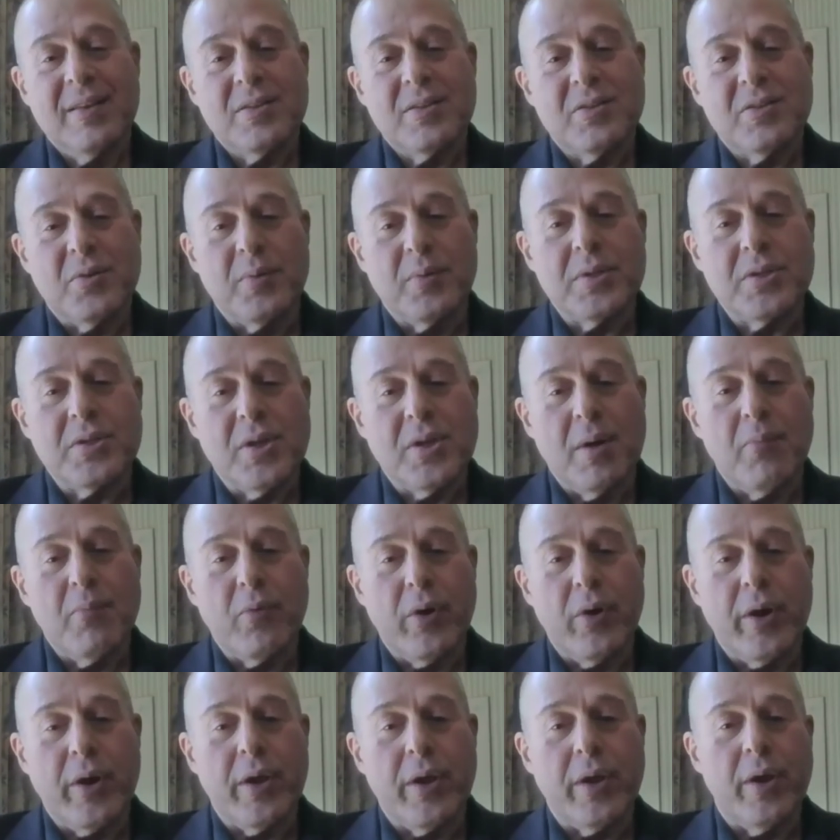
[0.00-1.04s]
So in
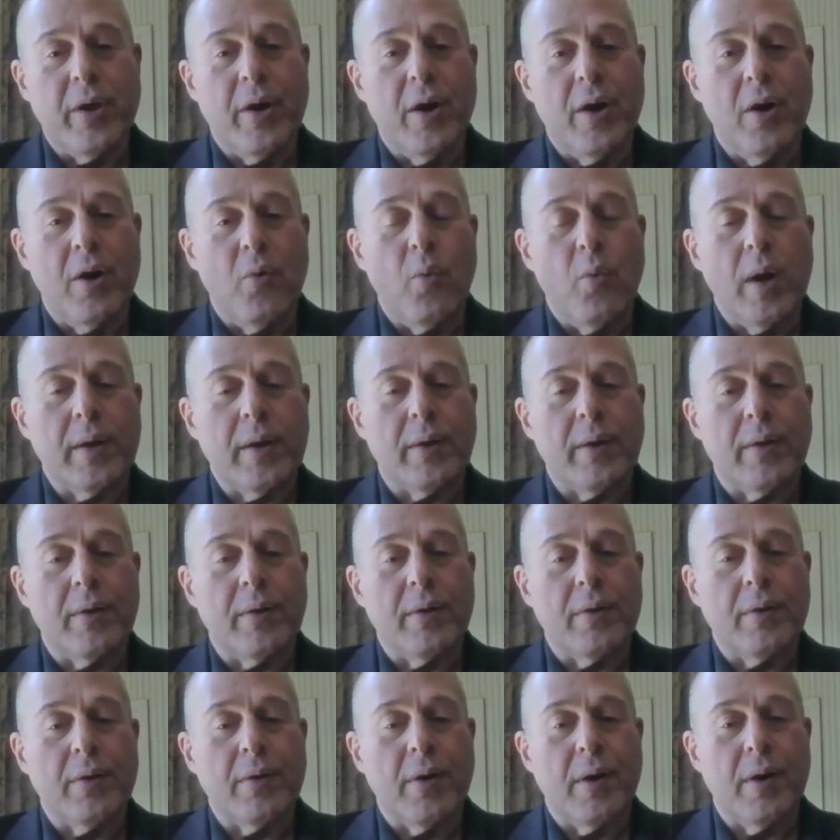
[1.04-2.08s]
summary, what
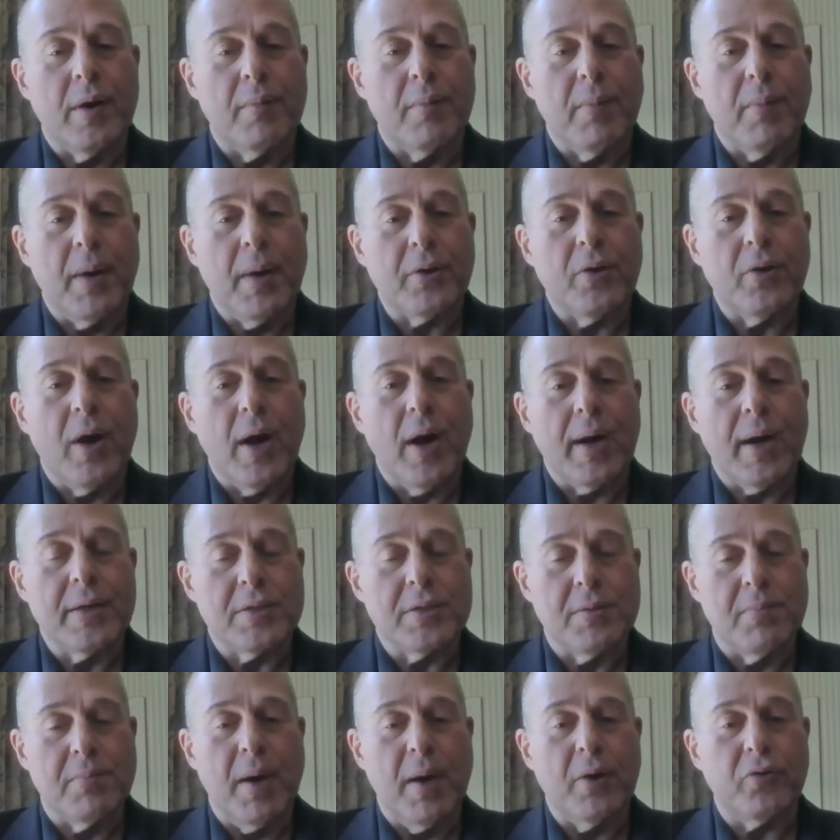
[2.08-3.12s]
my talk
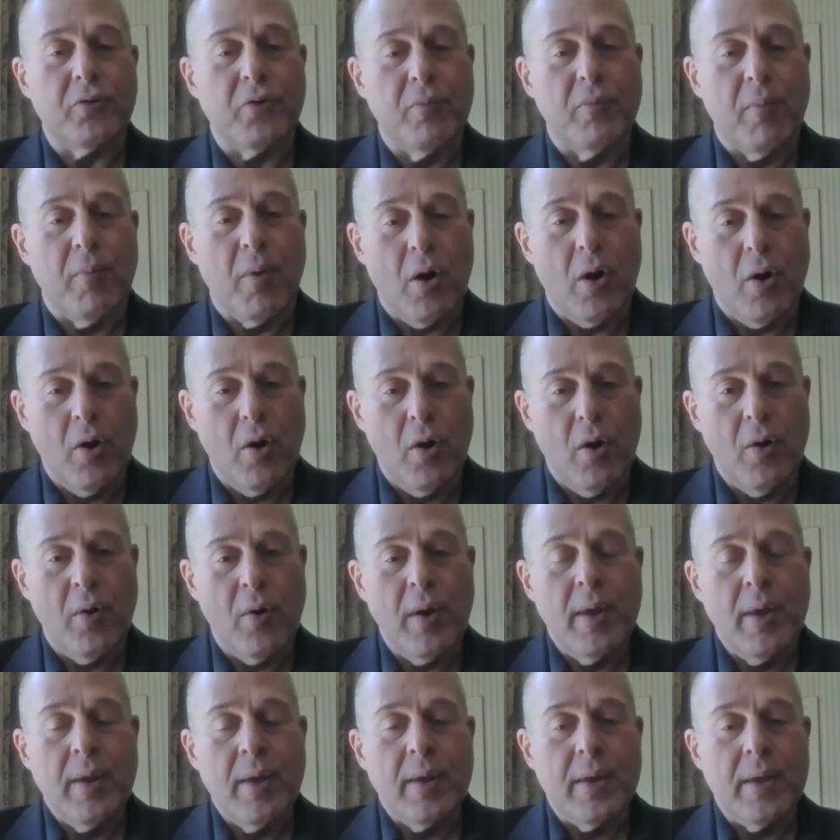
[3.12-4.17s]
is about
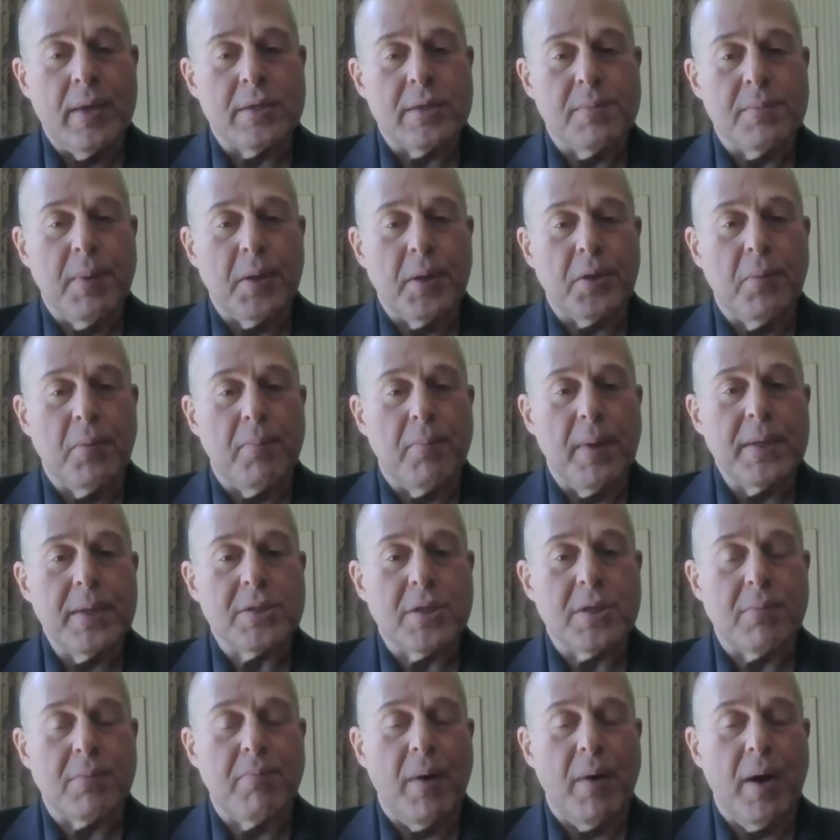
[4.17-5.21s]
tomorrow is about the
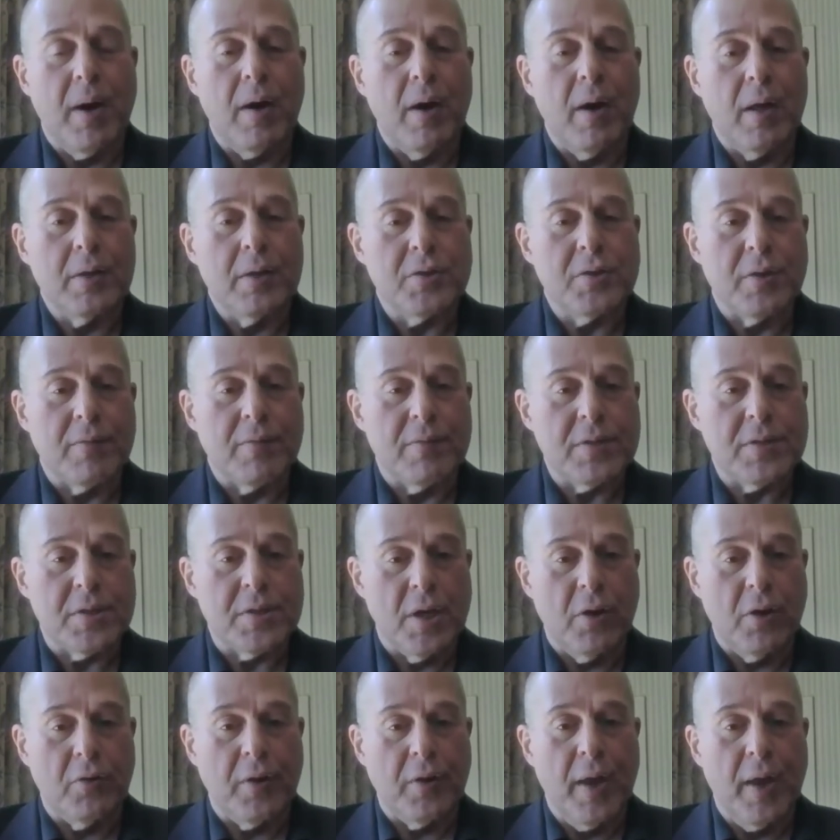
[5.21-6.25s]
basic biology of
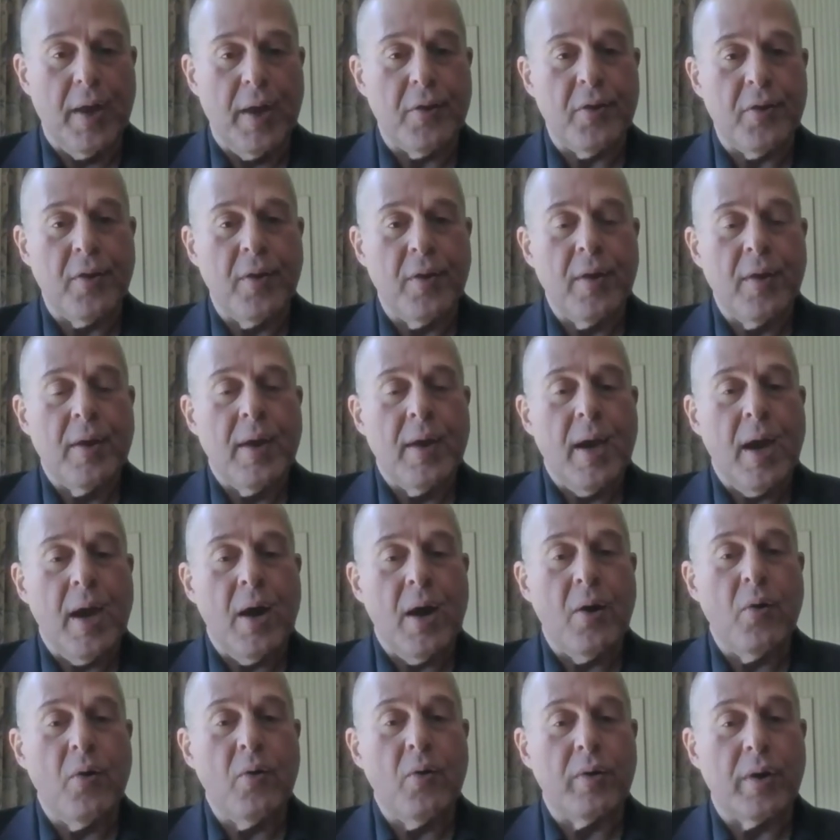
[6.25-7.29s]
cell death,
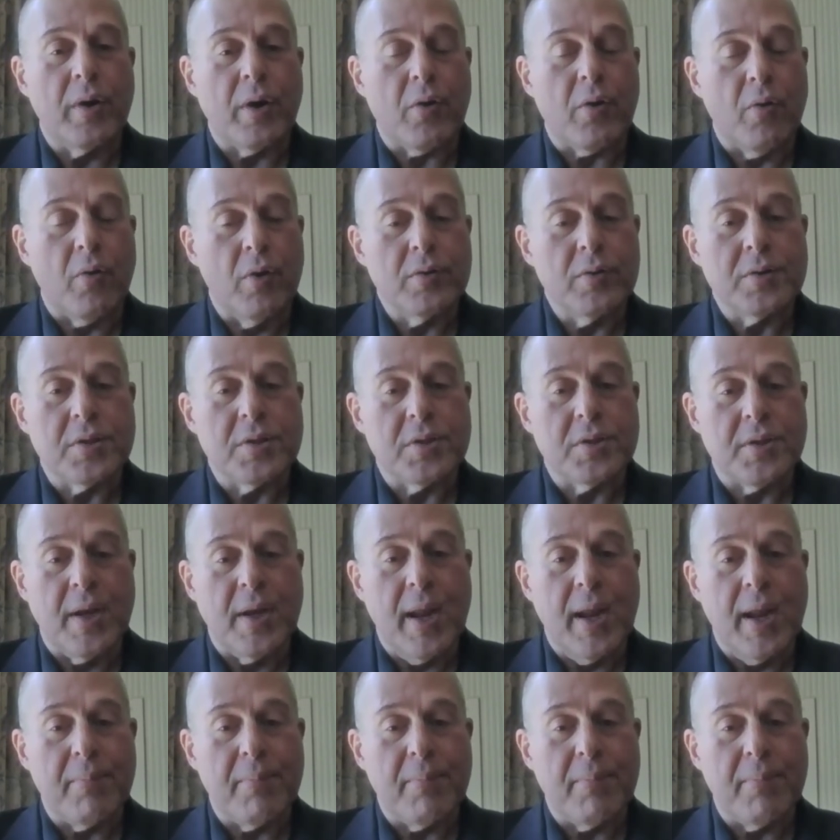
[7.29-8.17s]
how necrosis and